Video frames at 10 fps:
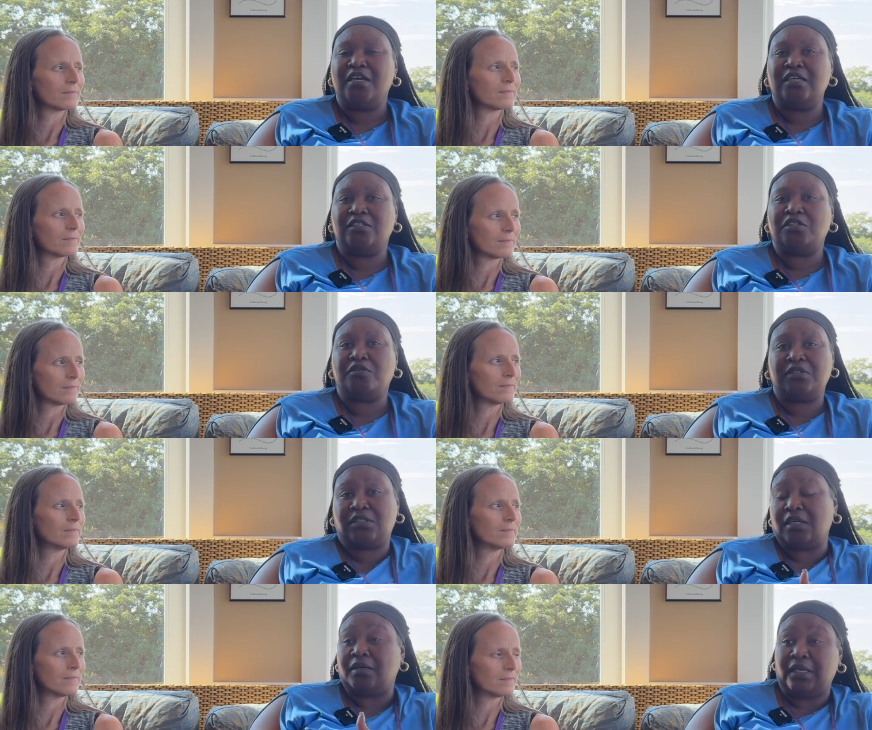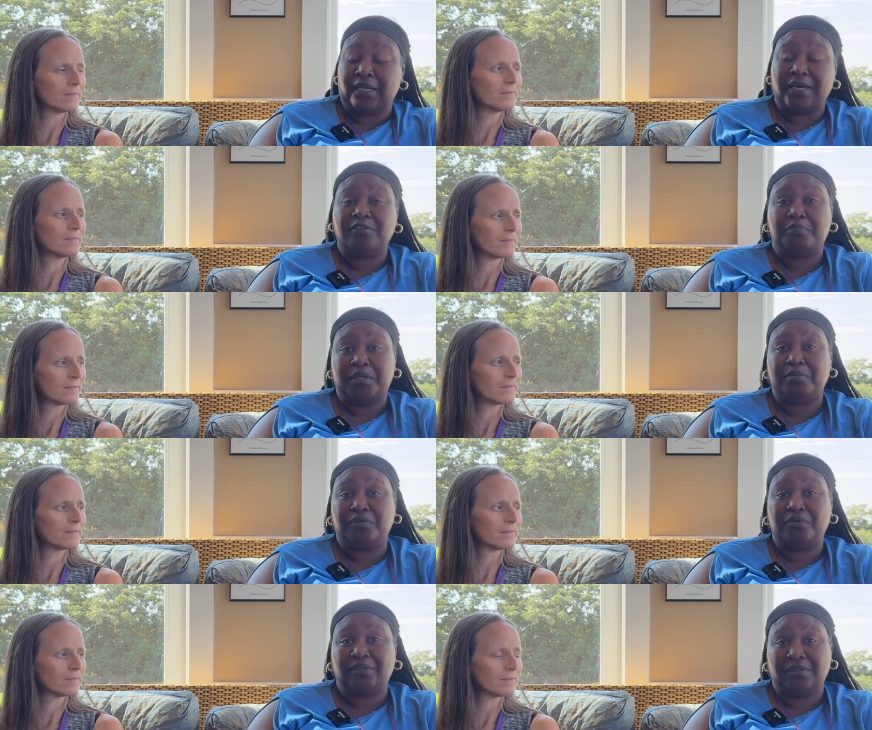Speaker 1: and so some, a lot of
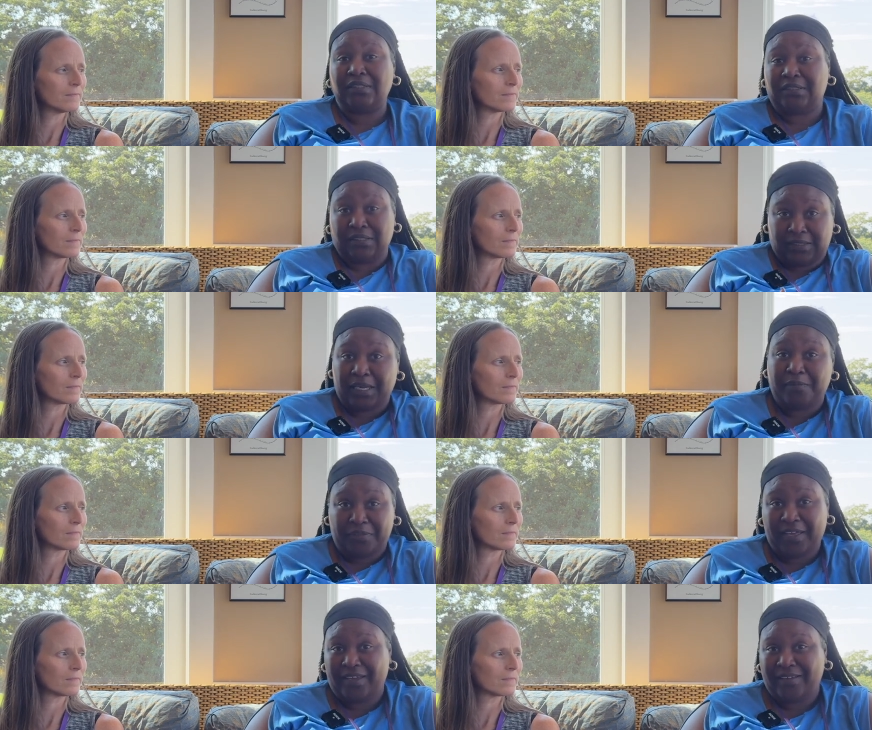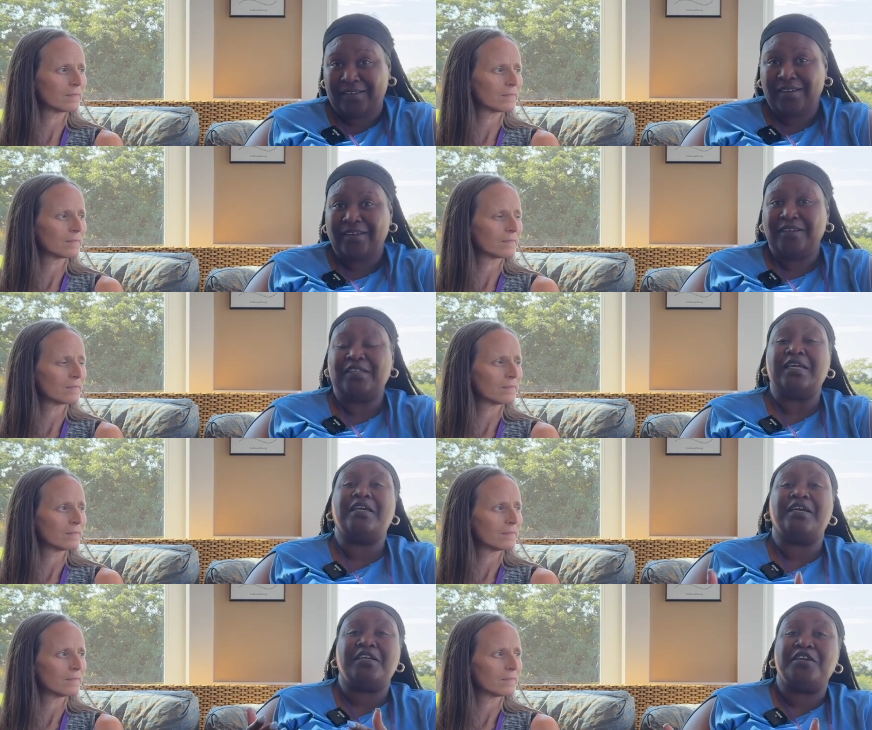people, it's the same thing. They
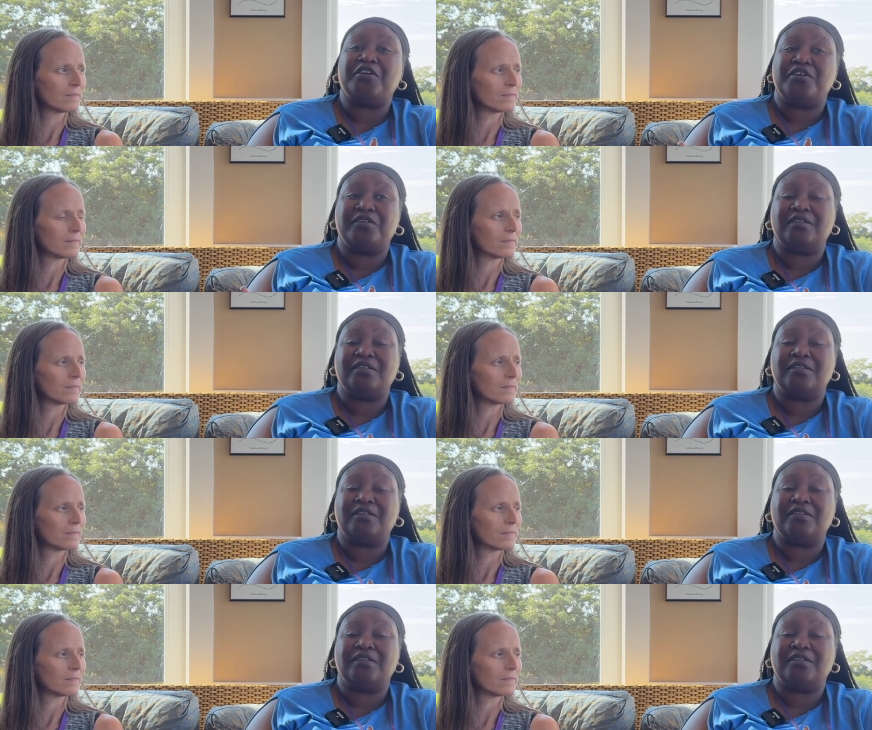get here,